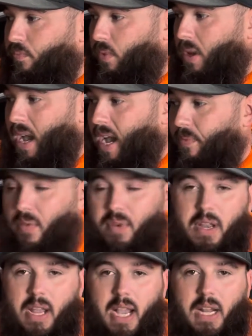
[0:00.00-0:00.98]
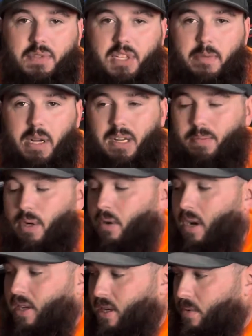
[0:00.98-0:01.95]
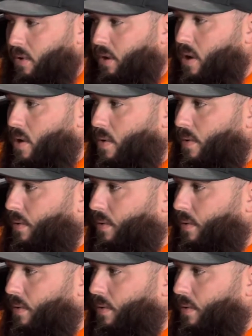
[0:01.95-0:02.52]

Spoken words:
I have nothing negative to say about the boat, guys. I really don't.